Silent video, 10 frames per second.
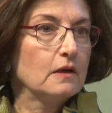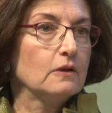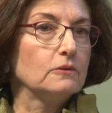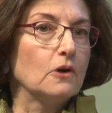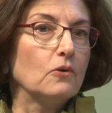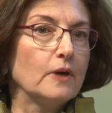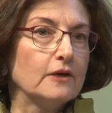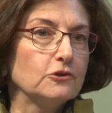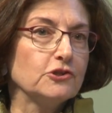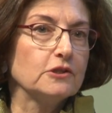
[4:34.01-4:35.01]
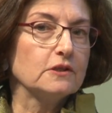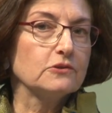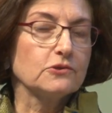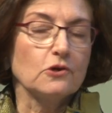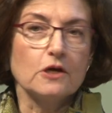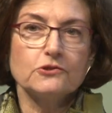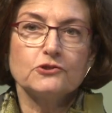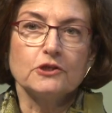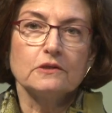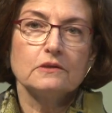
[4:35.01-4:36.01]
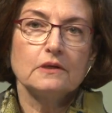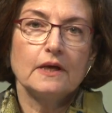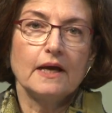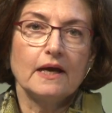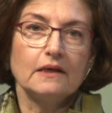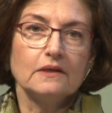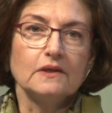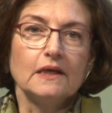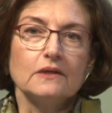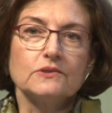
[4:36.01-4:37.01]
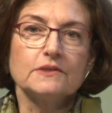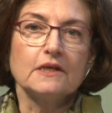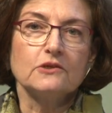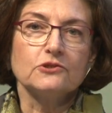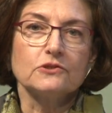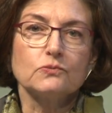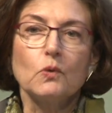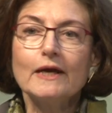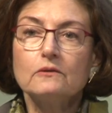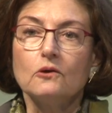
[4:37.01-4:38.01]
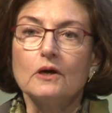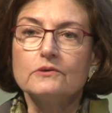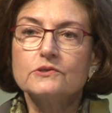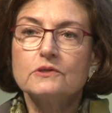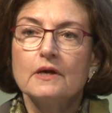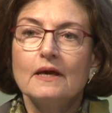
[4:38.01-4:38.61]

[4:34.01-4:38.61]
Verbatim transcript: low energy and exhaustion, and in the end stages, weight loss,